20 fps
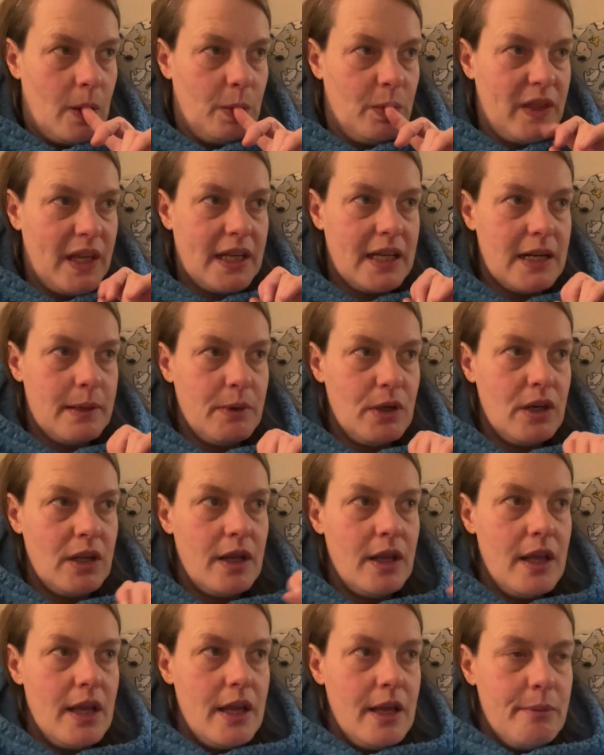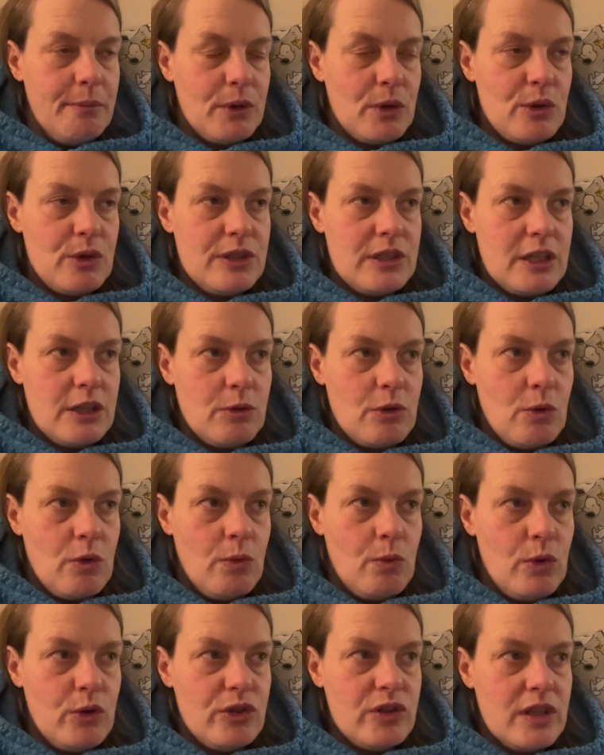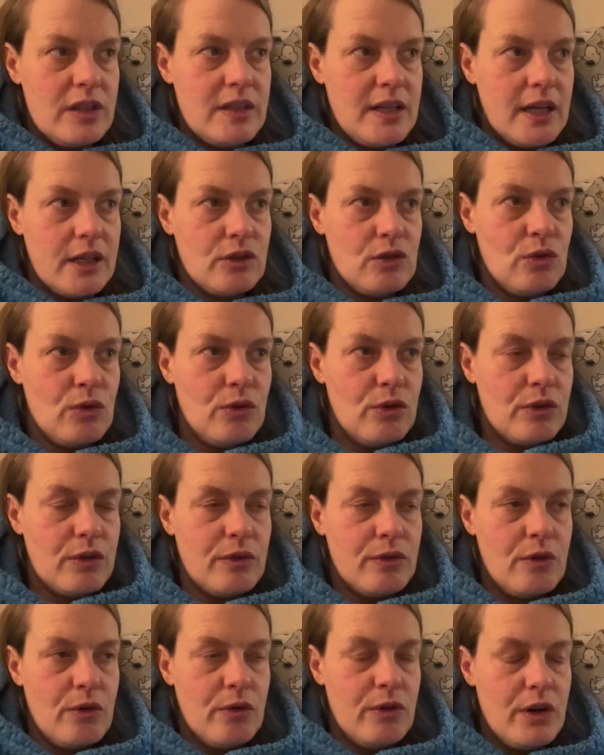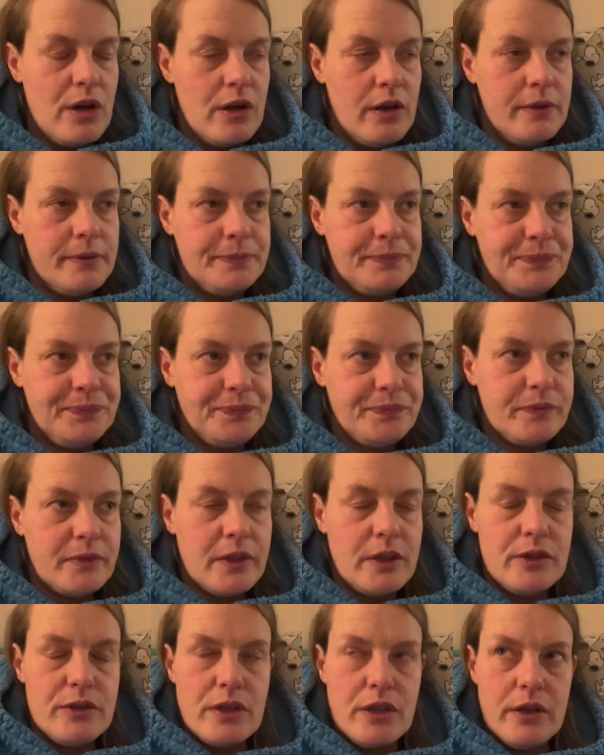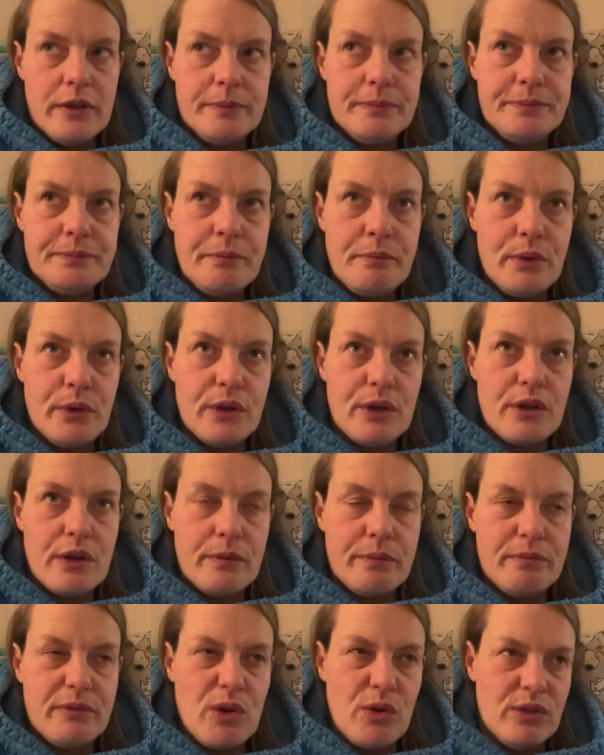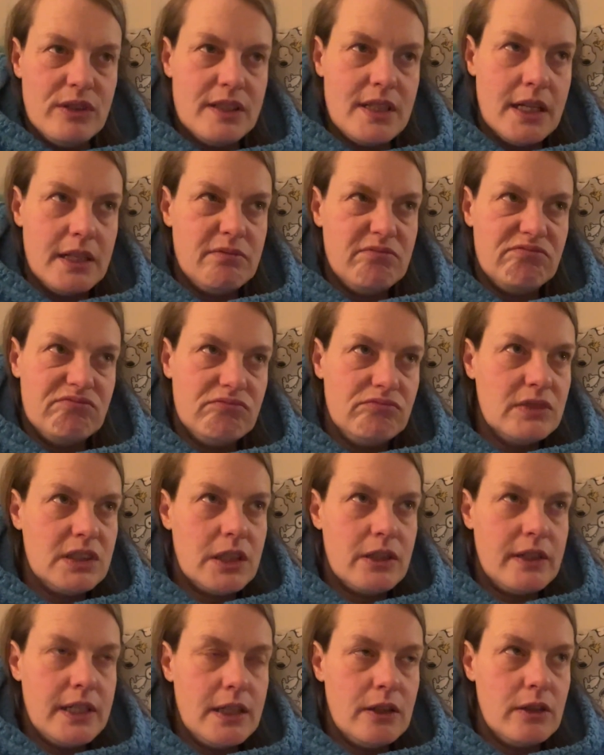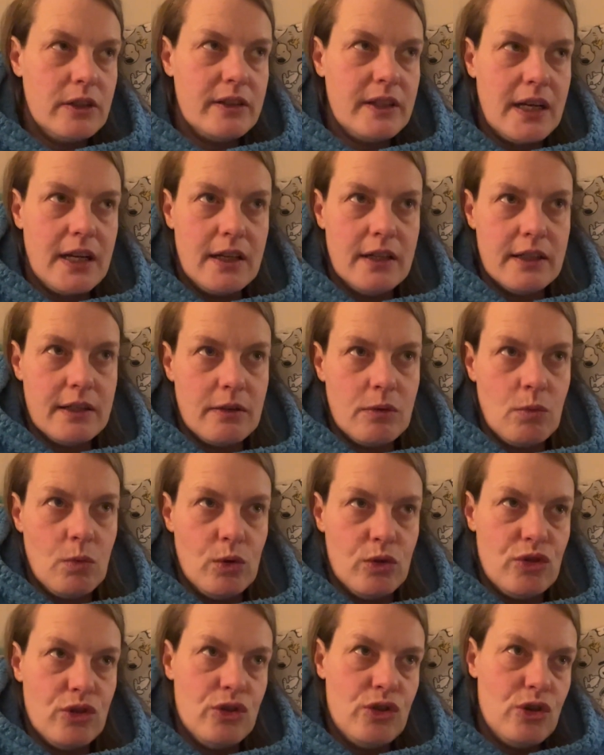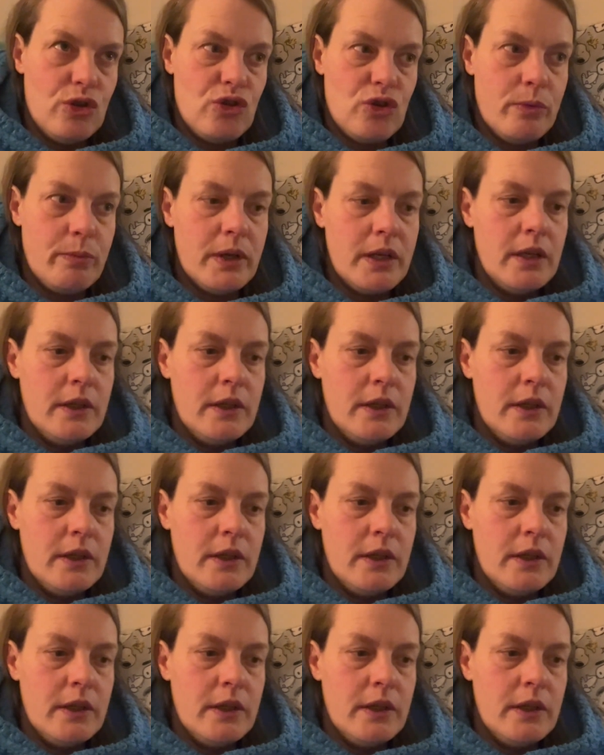thinking about it, because I watched a TikTok on there's a book content creator that I watch on YouTube,